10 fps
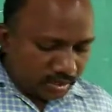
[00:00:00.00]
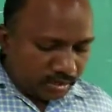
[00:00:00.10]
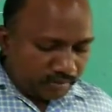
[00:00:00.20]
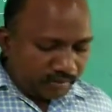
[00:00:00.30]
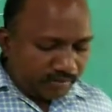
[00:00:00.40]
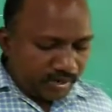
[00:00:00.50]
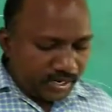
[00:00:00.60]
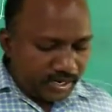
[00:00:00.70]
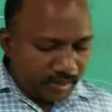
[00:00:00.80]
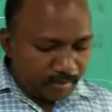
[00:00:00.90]
Do we
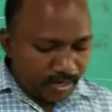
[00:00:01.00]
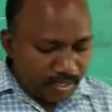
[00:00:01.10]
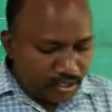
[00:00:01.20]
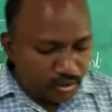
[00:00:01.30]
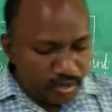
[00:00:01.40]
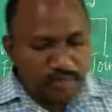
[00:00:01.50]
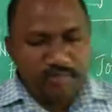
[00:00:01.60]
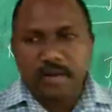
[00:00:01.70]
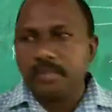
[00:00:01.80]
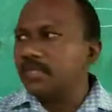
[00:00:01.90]
find many joint
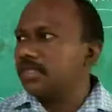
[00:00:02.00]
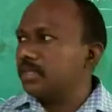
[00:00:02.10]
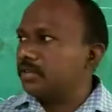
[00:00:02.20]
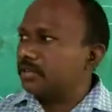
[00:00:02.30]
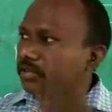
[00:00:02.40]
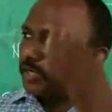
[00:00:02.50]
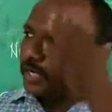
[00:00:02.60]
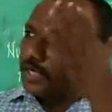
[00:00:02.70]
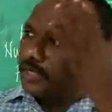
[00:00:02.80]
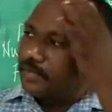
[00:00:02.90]
families in our
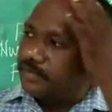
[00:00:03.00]
society?